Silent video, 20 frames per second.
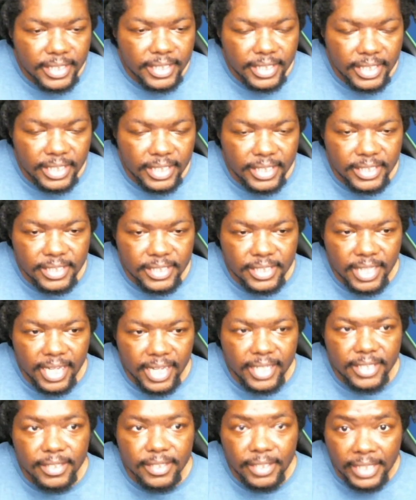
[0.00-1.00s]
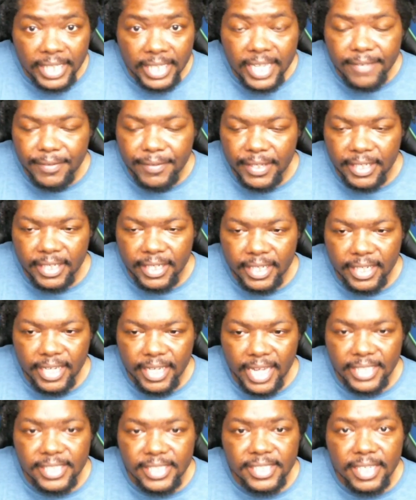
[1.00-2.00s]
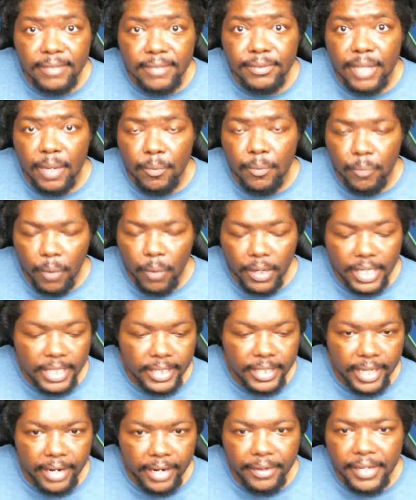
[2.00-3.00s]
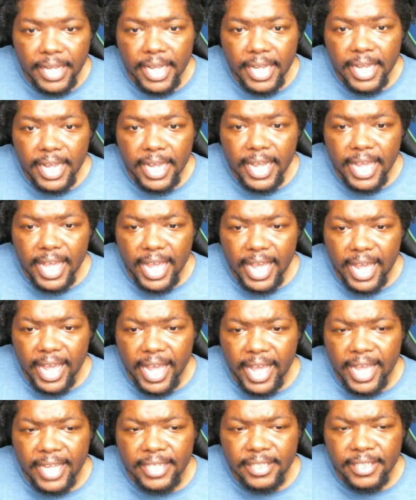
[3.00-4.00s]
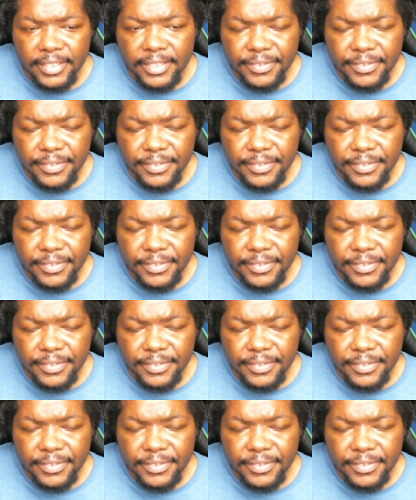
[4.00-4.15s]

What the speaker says: he's like living at the same time working there, and